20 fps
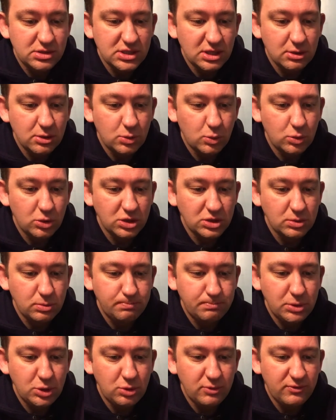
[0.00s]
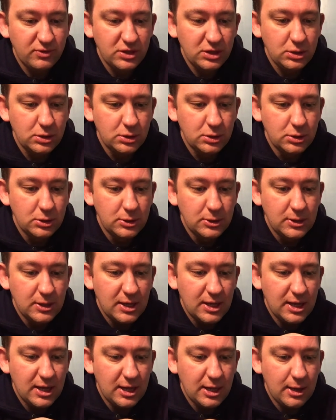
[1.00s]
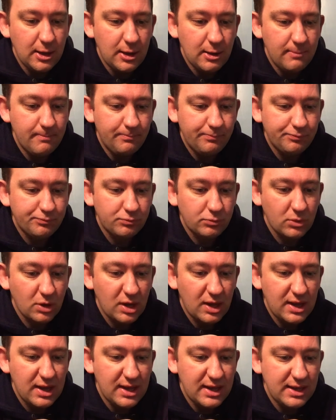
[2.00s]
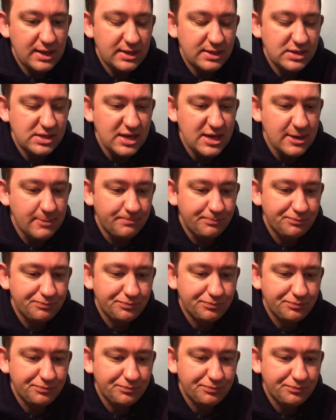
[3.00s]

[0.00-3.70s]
Turret works beautifully. And yeah,